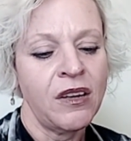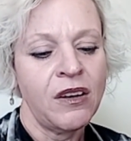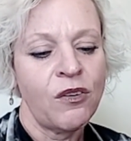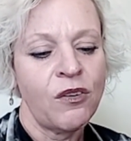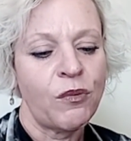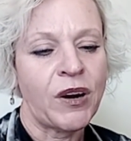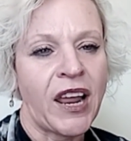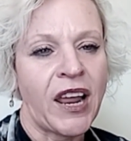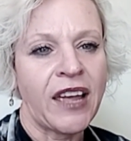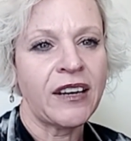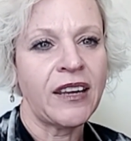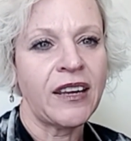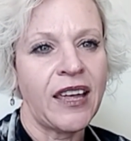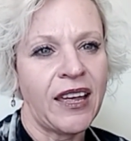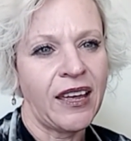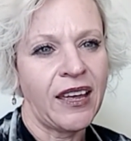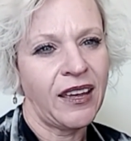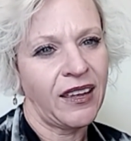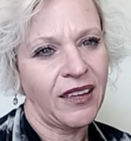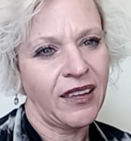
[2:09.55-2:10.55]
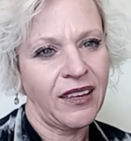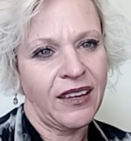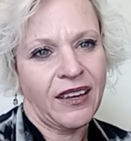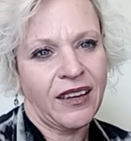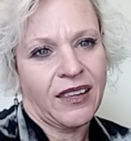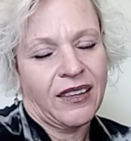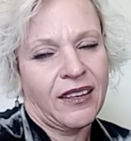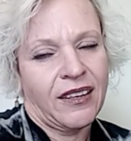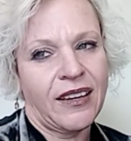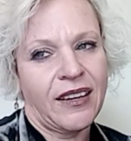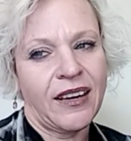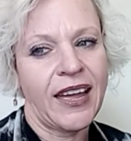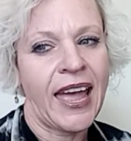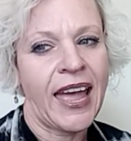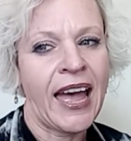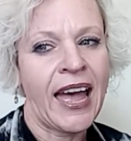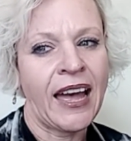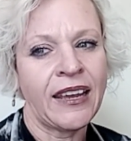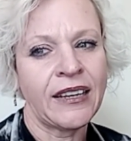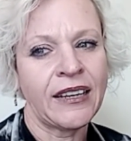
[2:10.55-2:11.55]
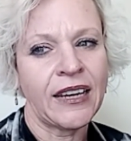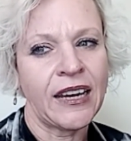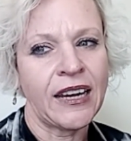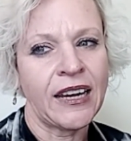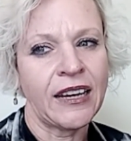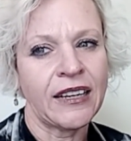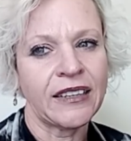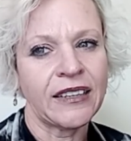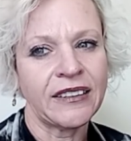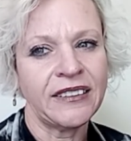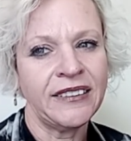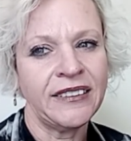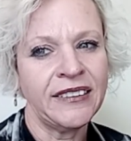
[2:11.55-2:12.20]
When I'd had